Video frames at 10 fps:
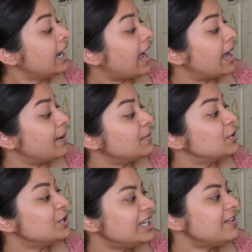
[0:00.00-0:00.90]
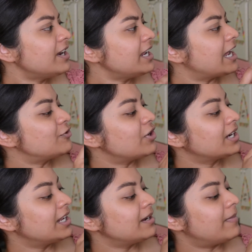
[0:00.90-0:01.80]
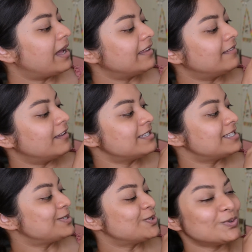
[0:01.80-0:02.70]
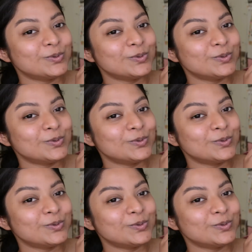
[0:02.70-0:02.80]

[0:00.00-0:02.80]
I'm really very attracted by this 2